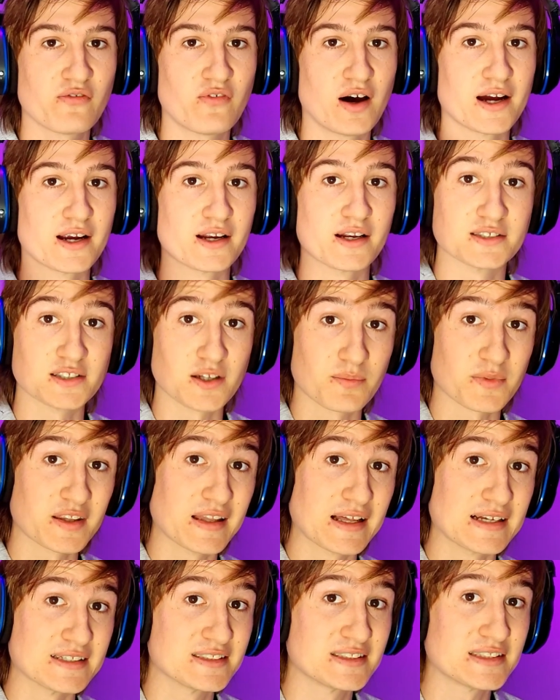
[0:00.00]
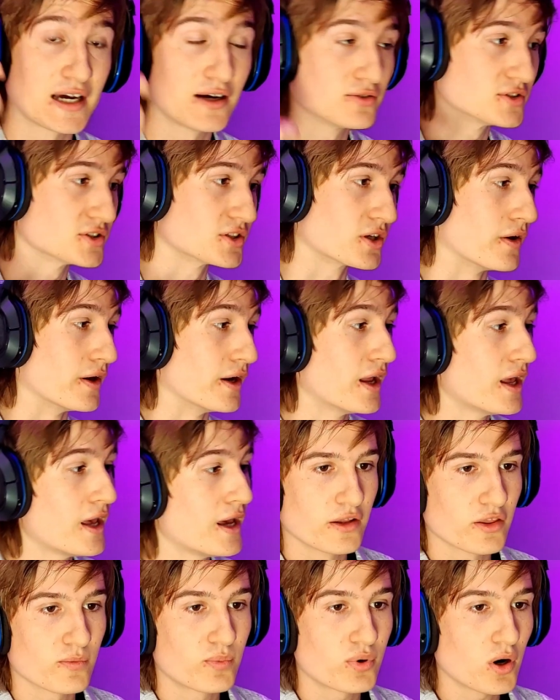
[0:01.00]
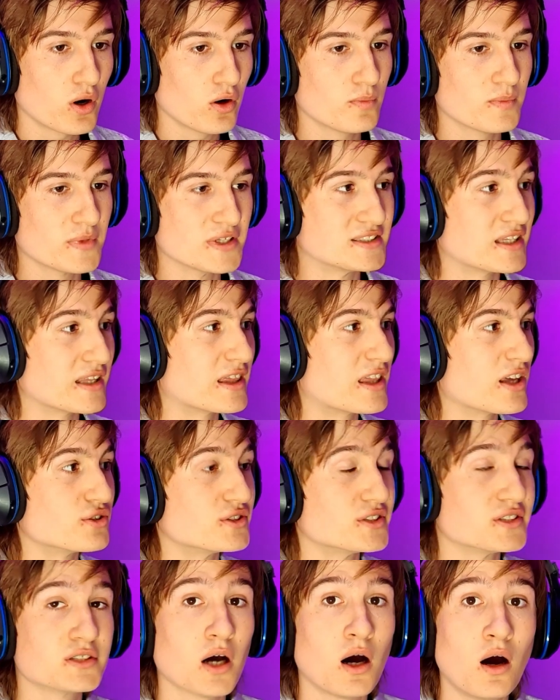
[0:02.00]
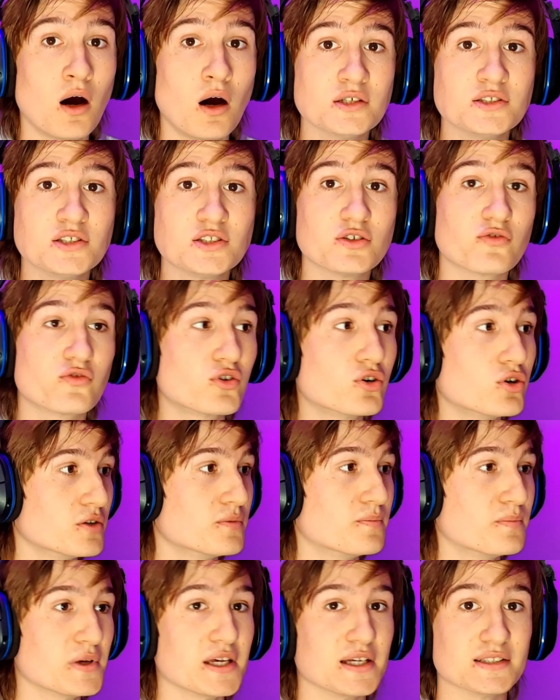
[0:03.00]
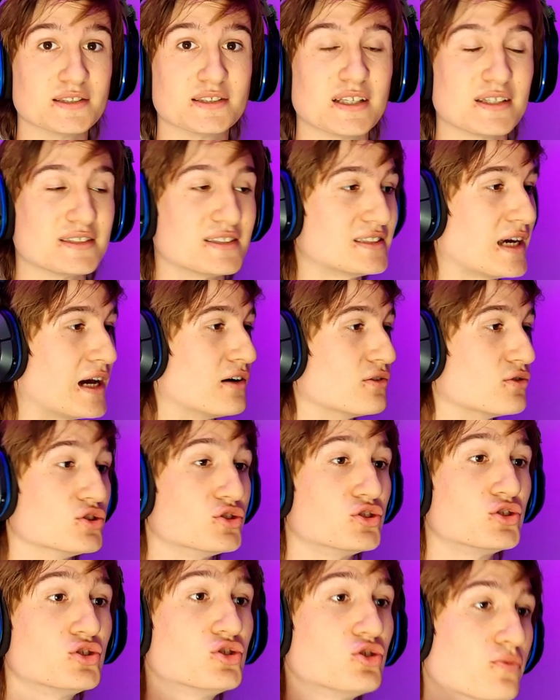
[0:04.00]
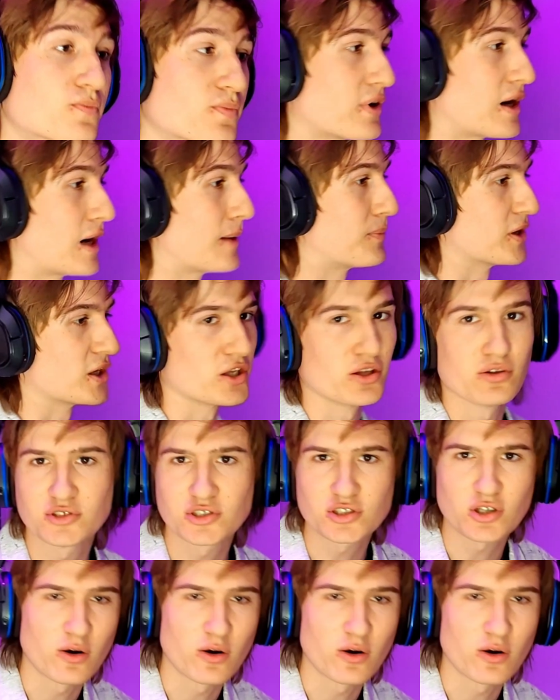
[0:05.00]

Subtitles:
to find something that sounds good. Now, the problem is there's tons of good beats that sound super epic. You'll